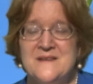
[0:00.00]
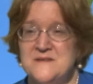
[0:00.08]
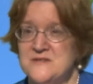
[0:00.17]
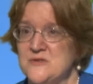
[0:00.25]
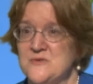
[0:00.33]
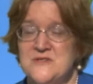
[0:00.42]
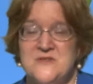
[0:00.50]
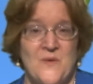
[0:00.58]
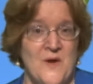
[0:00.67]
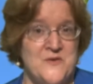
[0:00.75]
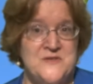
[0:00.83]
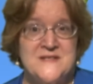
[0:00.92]
Students
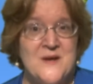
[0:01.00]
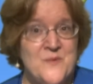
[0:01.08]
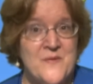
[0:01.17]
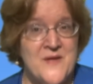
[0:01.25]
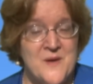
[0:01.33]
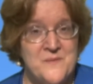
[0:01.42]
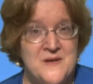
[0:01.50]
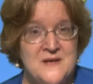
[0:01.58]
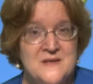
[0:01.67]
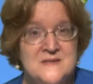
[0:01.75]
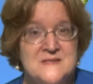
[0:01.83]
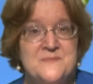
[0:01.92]
don't understand what that
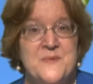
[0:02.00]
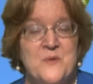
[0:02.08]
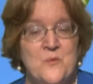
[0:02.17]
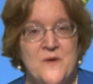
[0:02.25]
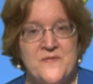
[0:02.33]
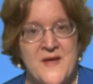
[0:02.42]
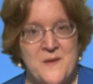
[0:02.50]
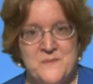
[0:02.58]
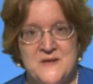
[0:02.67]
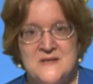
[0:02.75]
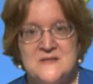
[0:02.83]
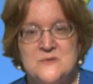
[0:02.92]
means, but what that
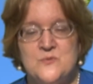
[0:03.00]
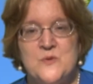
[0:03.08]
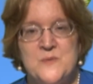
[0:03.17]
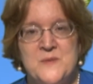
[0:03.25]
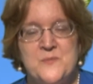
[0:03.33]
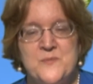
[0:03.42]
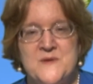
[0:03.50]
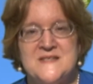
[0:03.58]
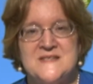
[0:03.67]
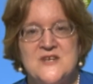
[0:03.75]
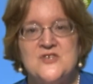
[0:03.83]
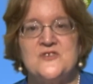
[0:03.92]
means would be
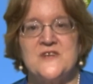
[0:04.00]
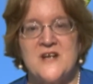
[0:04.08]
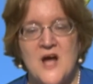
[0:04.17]
essentially